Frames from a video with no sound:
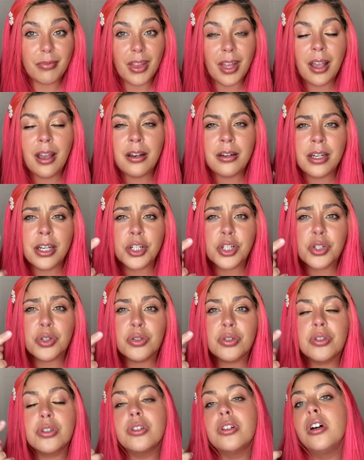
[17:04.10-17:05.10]

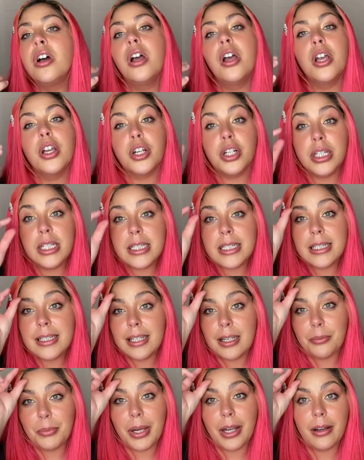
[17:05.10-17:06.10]
initial creasing
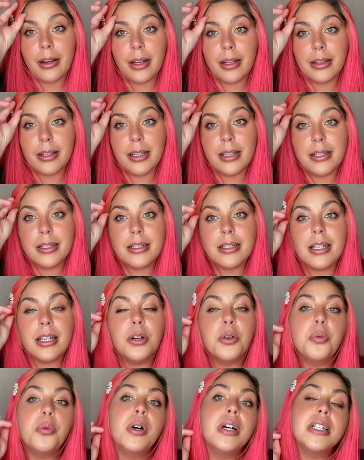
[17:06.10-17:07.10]
in my eyelids, it
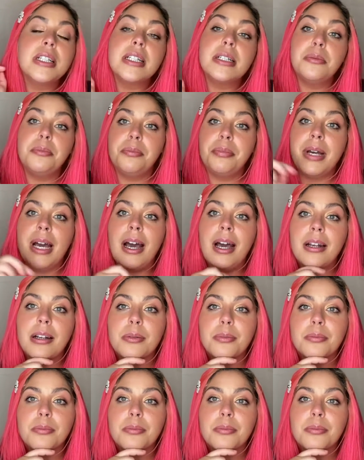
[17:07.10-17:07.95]
wasn't bad.